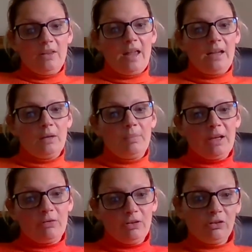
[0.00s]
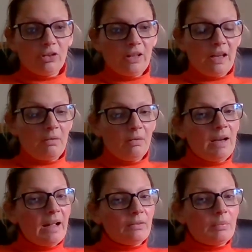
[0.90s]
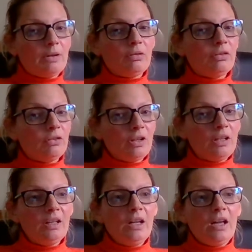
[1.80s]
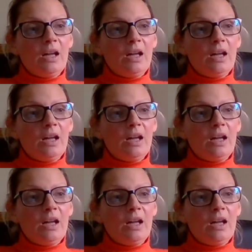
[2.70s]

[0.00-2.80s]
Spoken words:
They could be Christian, they were allowed to be Christian,